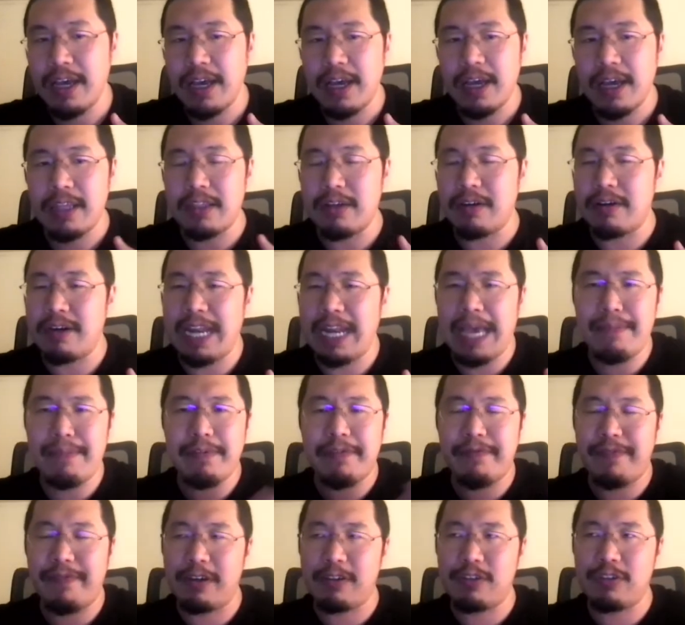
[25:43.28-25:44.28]
Lambda
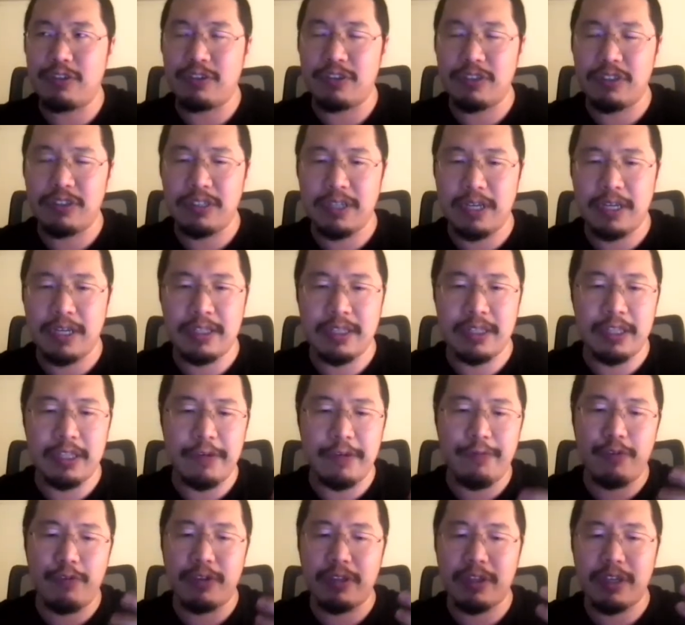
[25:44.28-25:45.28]
functions, the
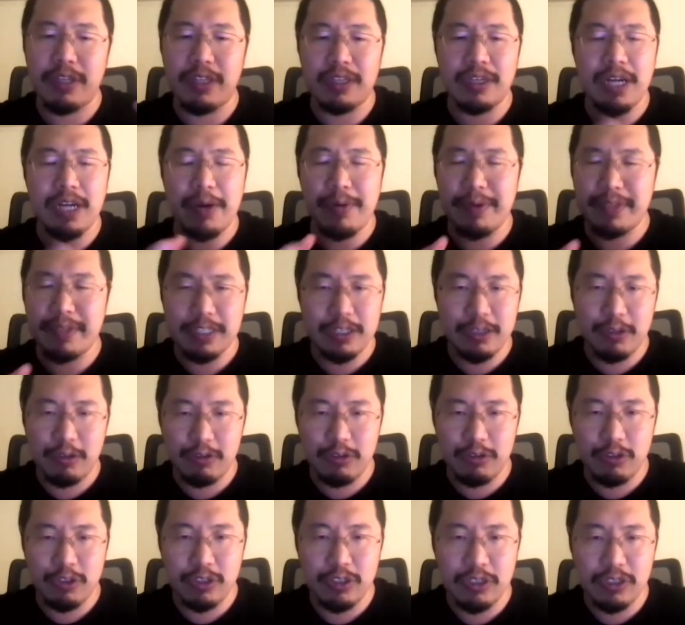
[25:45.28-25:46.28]
different concurrent
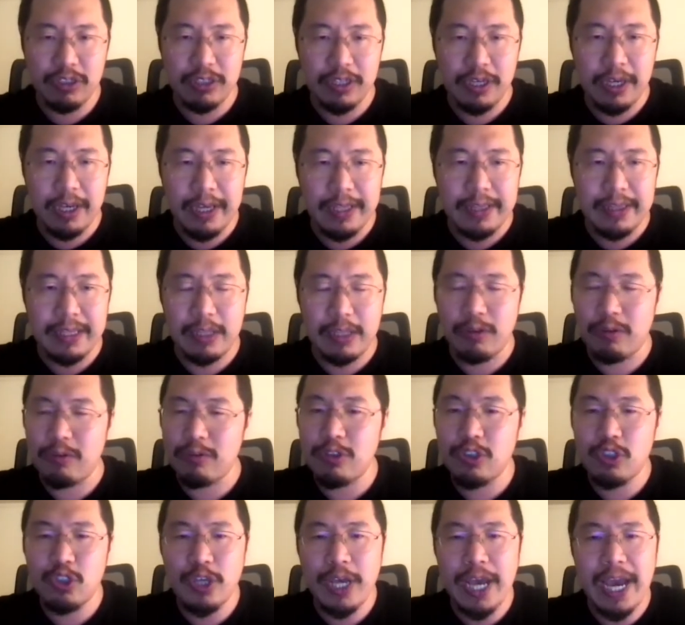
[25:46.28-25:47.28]
executions, they don't
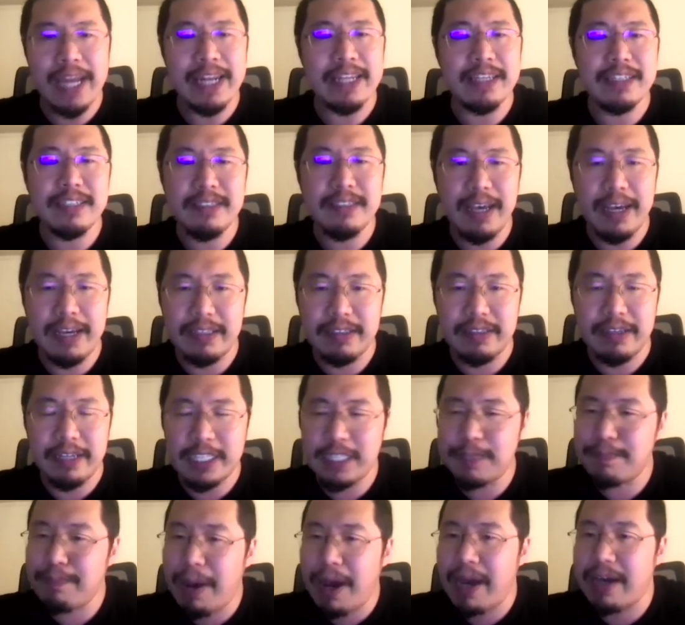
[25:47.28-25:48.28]
share any state.
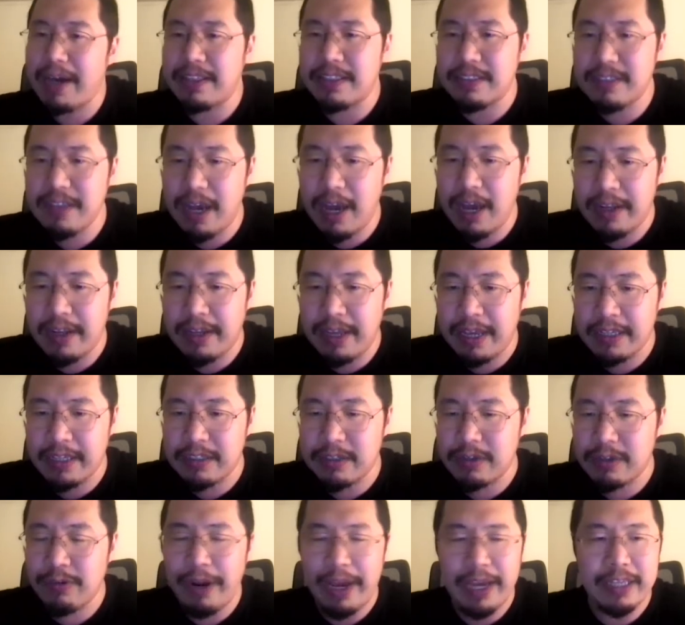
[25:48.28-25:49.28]
It's by design. It's
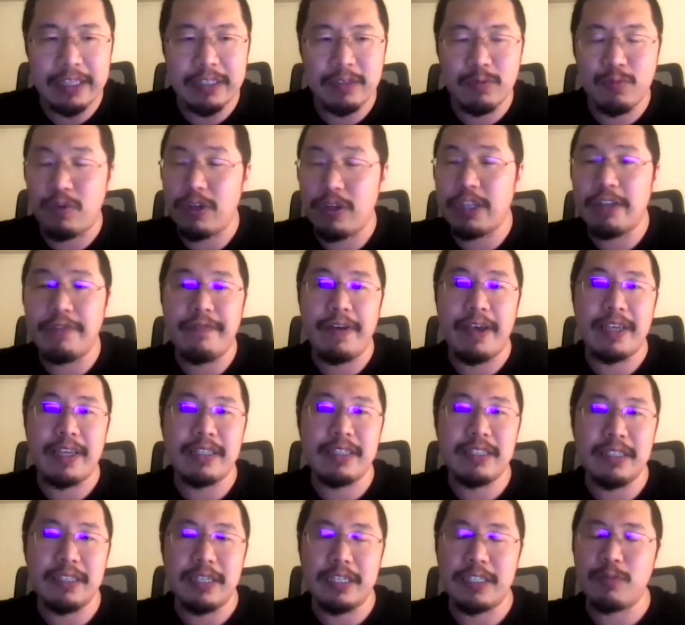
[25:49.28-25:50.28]
great. It's one of the
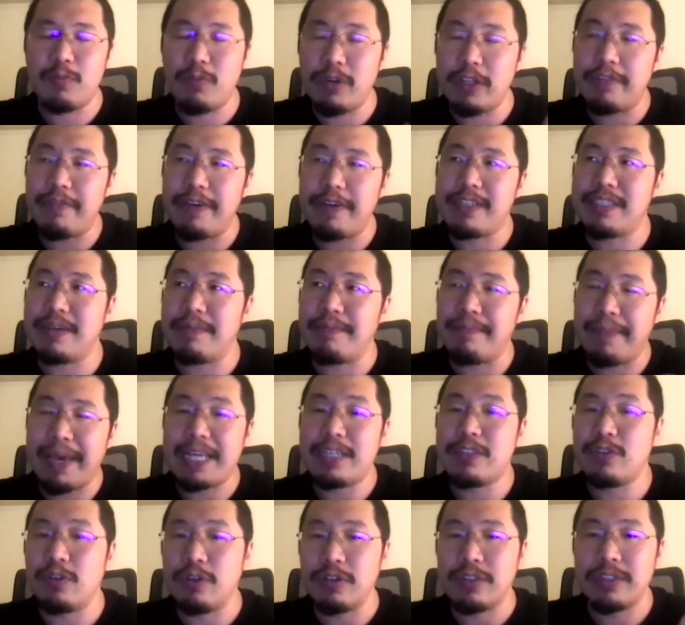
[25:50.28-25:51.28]
things that
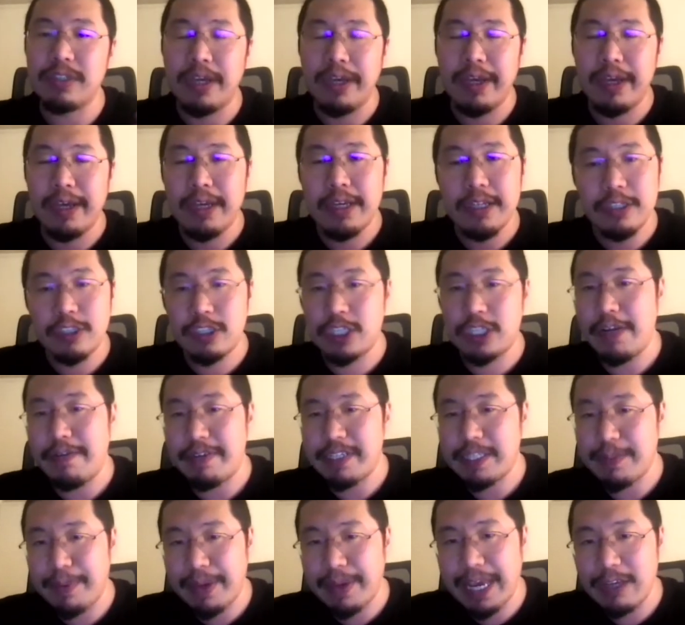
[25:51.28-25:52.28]
makes your
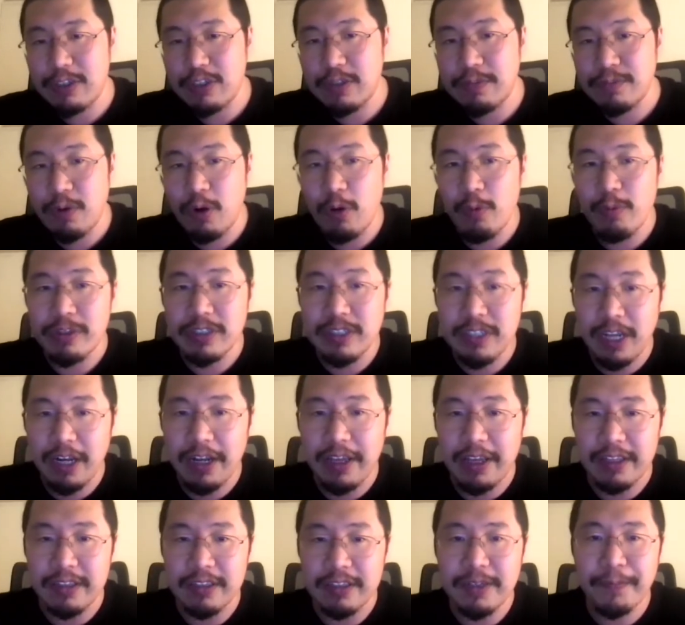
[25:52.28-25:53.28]
serverless application more
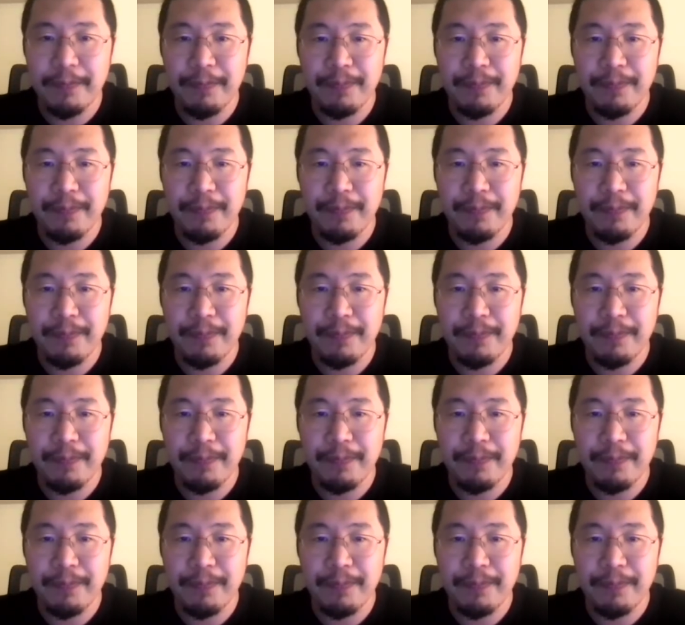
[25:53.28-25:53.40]
resilient.